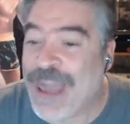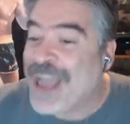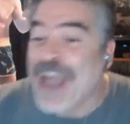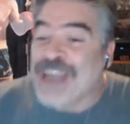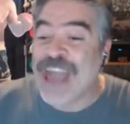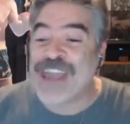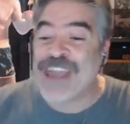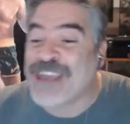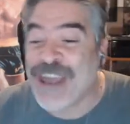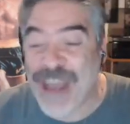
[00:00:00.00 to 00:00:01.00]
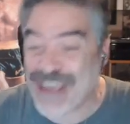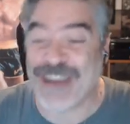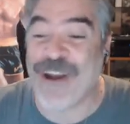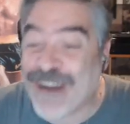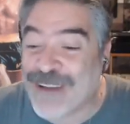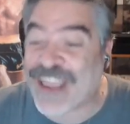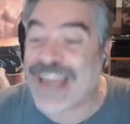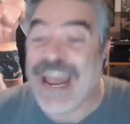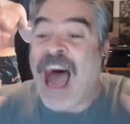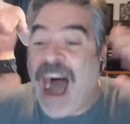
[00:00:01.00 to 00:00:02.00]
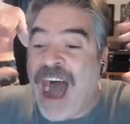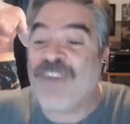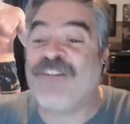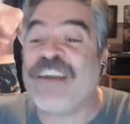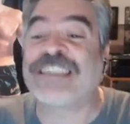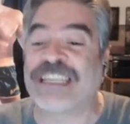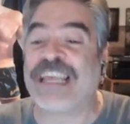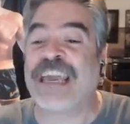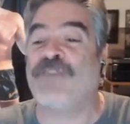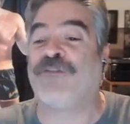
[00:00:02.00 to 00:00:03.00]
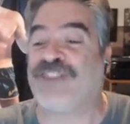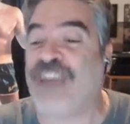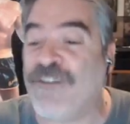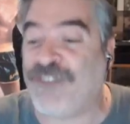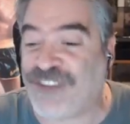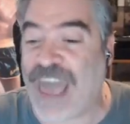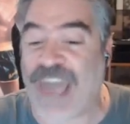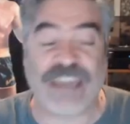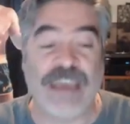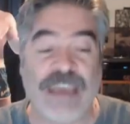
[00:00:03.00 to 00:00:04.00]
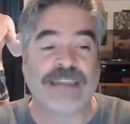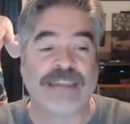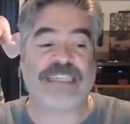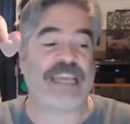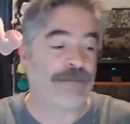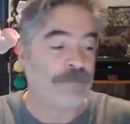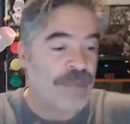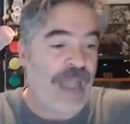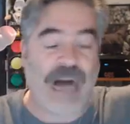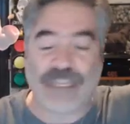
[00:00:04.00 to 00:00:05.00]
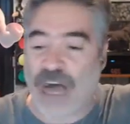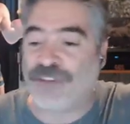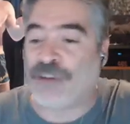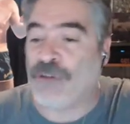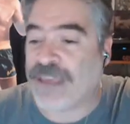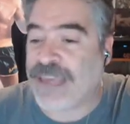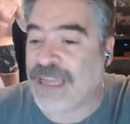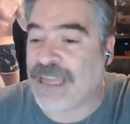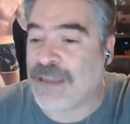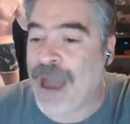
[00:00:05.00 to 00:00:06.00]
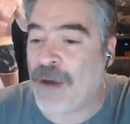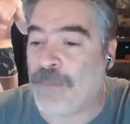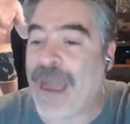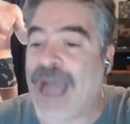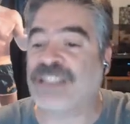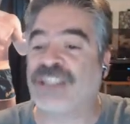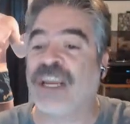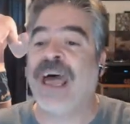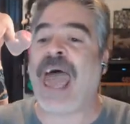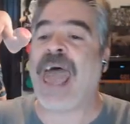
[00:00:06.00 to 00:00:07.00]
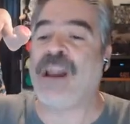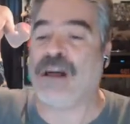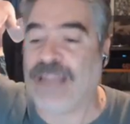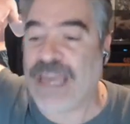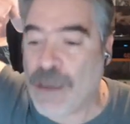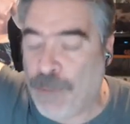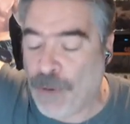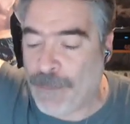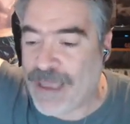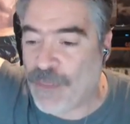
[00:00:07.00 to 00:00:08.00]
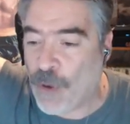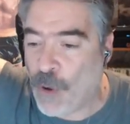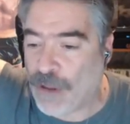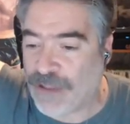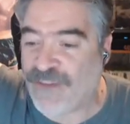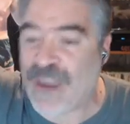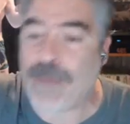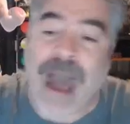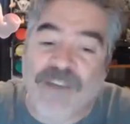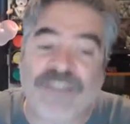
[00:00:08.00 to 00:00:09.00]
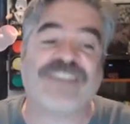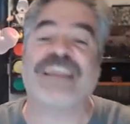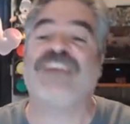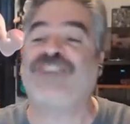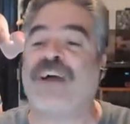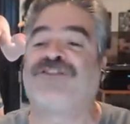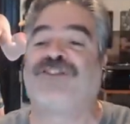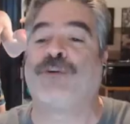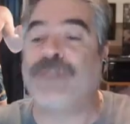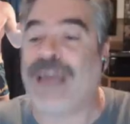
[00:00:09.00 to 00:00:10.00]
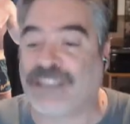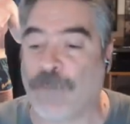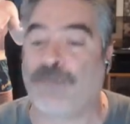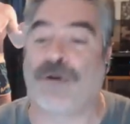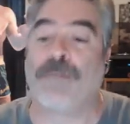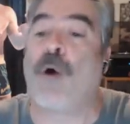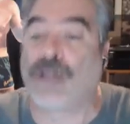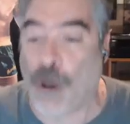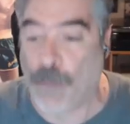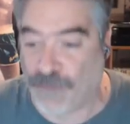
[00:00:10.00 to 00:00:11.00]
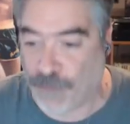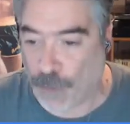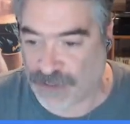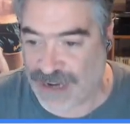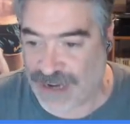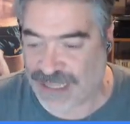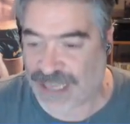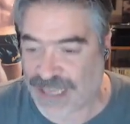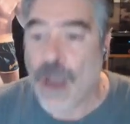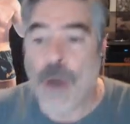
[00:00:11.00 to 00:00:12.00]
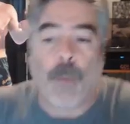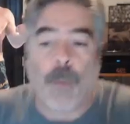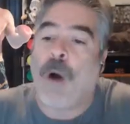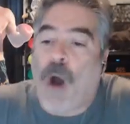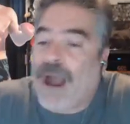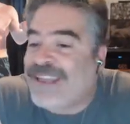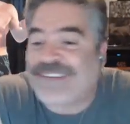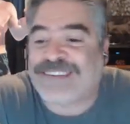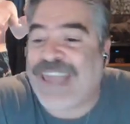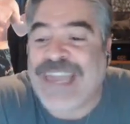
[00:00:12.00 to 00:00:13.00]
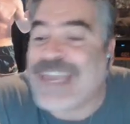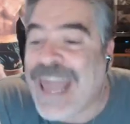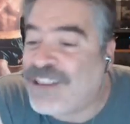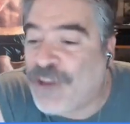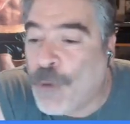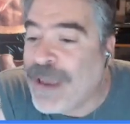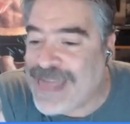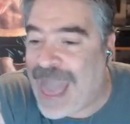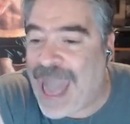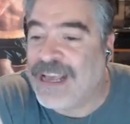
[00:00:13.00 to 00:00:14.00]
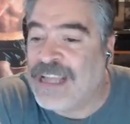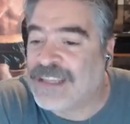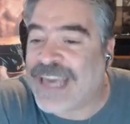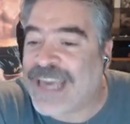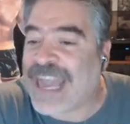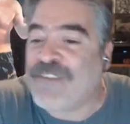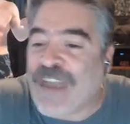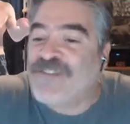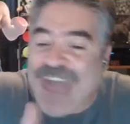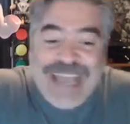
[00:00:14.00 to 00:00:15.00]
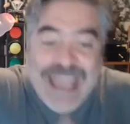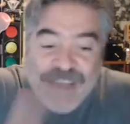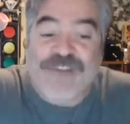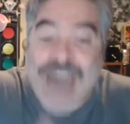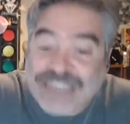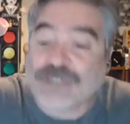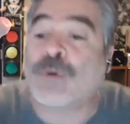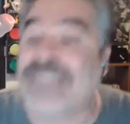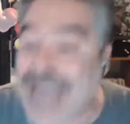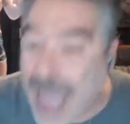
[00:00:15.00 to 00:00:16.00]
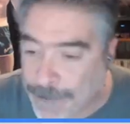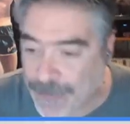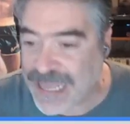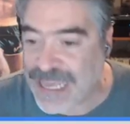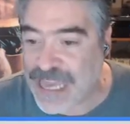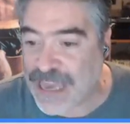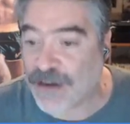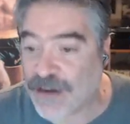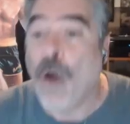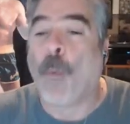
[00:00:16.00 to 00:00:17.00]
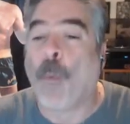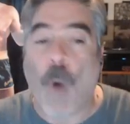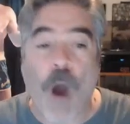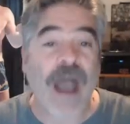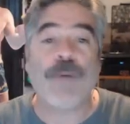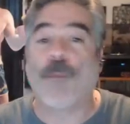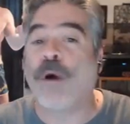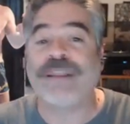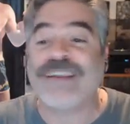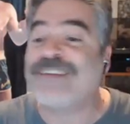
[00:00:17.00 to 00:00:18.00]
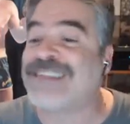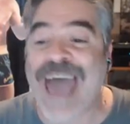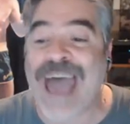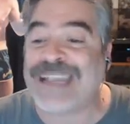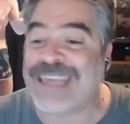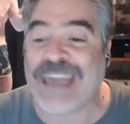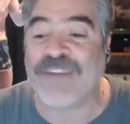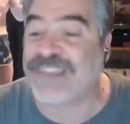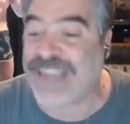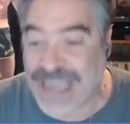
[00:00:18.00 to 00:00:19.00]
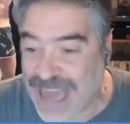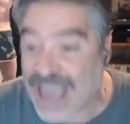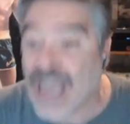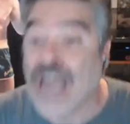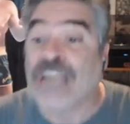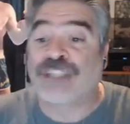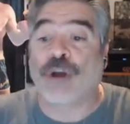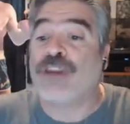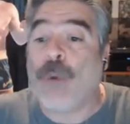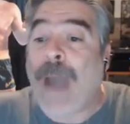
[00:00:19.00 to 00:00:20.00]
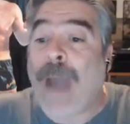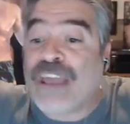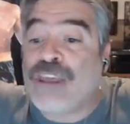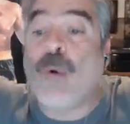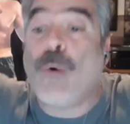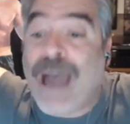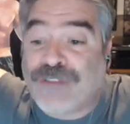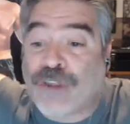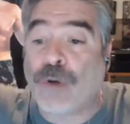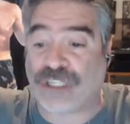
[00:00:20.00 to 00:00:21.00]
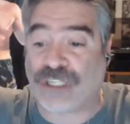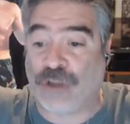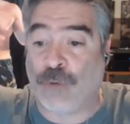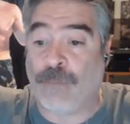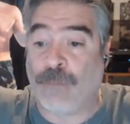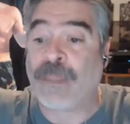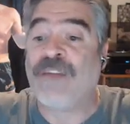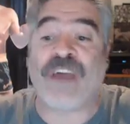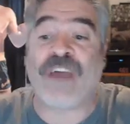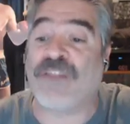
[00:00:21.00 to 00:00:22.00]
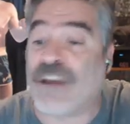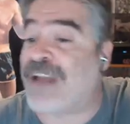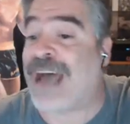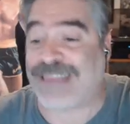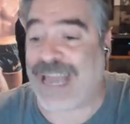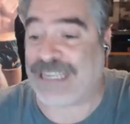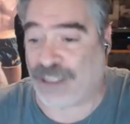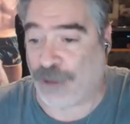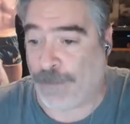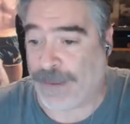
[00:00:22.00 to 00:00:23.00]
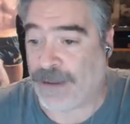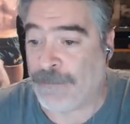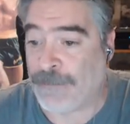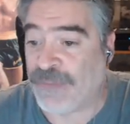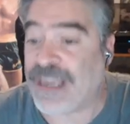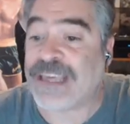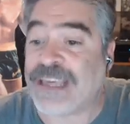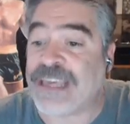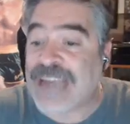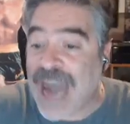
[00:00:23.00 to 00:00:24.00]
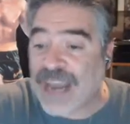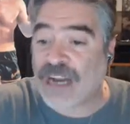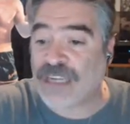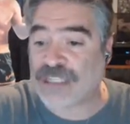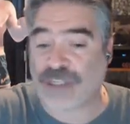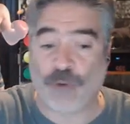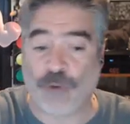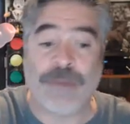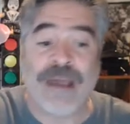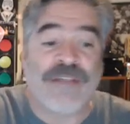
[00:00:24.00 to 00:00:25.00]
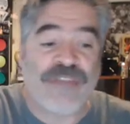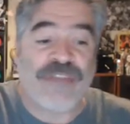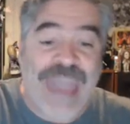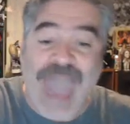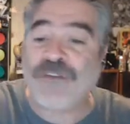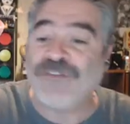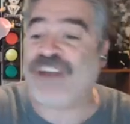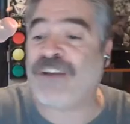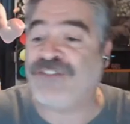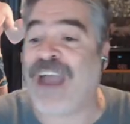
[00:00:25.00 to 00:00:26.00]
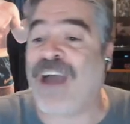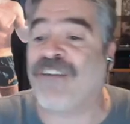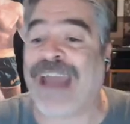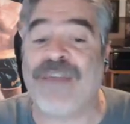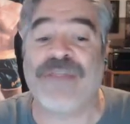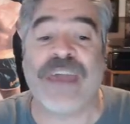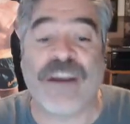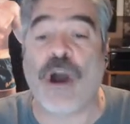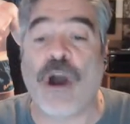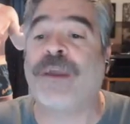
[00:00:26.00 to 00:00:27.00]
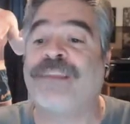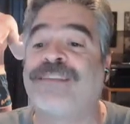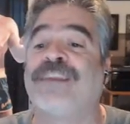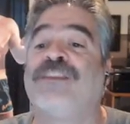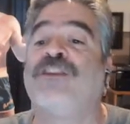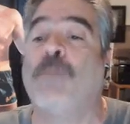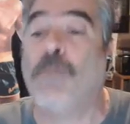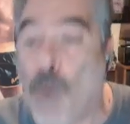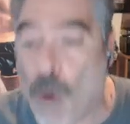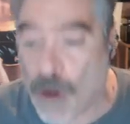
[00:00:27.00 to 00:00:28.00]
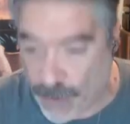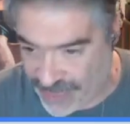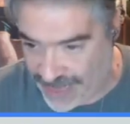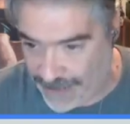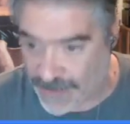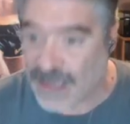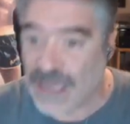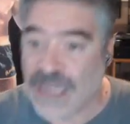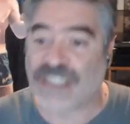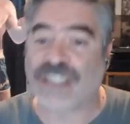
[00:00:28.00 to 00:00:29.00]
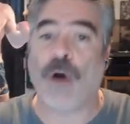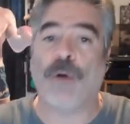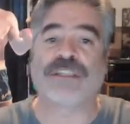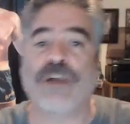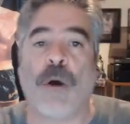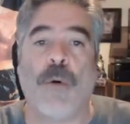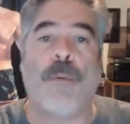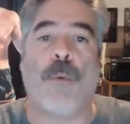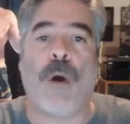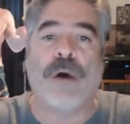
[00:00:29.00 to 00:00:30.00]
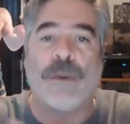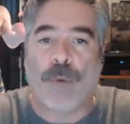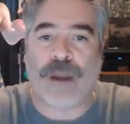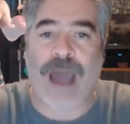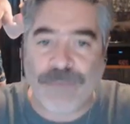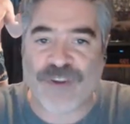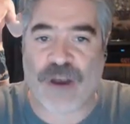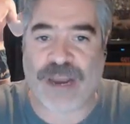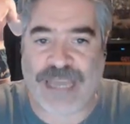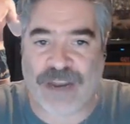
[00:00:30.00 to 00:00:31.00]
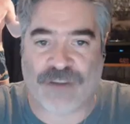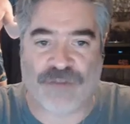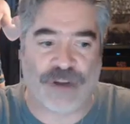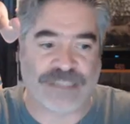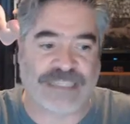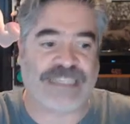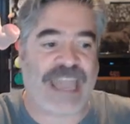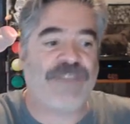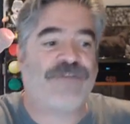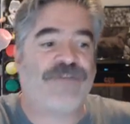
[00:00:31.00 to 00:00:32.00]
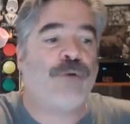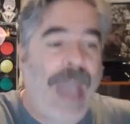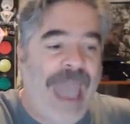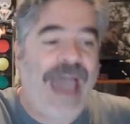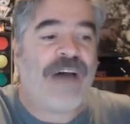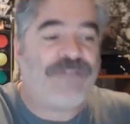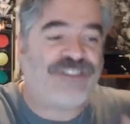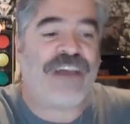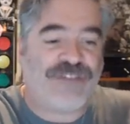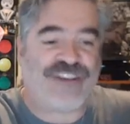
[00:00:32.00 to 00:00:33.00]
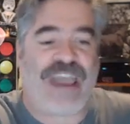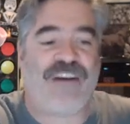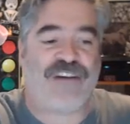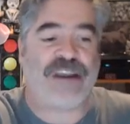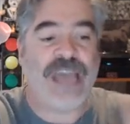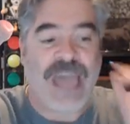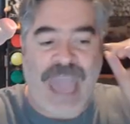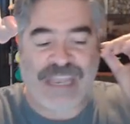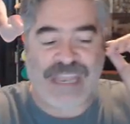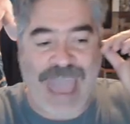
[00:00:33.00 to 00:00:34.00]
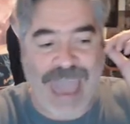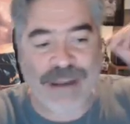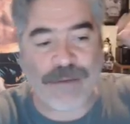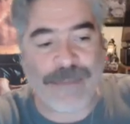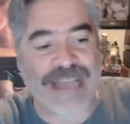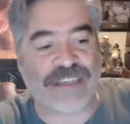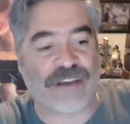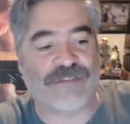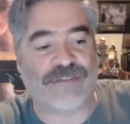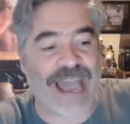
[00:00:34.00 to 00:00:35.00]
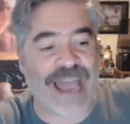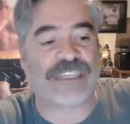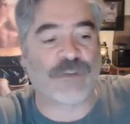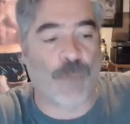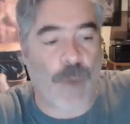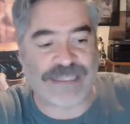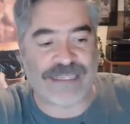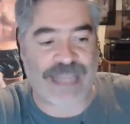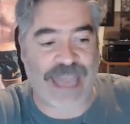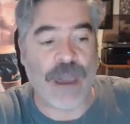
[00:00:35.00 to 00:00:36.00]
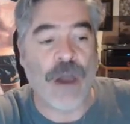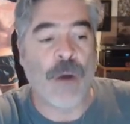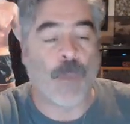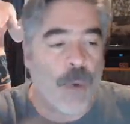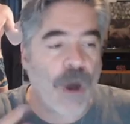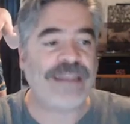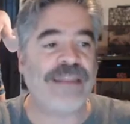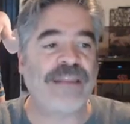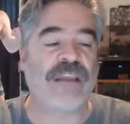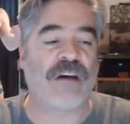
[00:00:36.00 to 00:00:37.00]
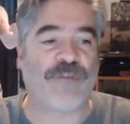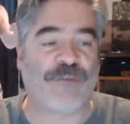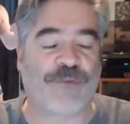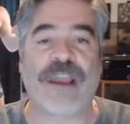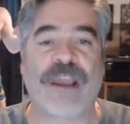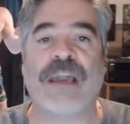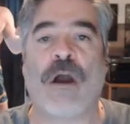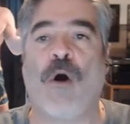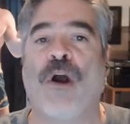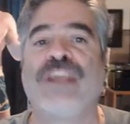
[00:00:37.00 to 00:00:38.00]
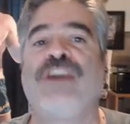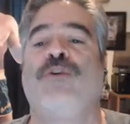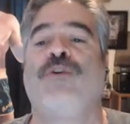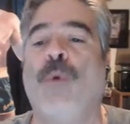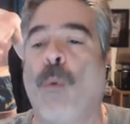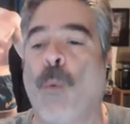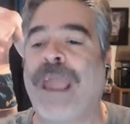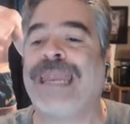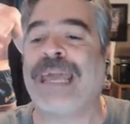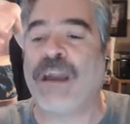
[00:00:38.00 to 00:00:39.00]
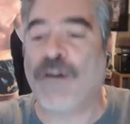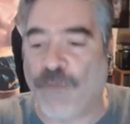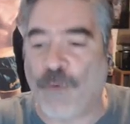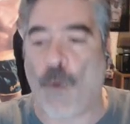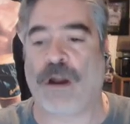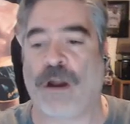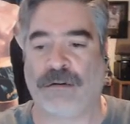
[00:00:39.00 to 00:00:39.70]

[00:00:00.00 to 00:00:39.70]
You know what I'm saying? Obviously, if Jeff said, listen, I'll do the King of the Mountain match and I'll let you put me in the Hall of Fame. Obviously, Jeff's doing that to promote Global Force Wrestling. Why is TNA doing that? Like, if that's what's happening here, what does that give TNA? So you have to assume they're not that stupid. You got to assume they have Jeff Jarrett and they're going to do more with him. So what I'm trying to get across is if you have Jeff Jarrett and you had him as of last Wednesday, what the frig are you waiting for?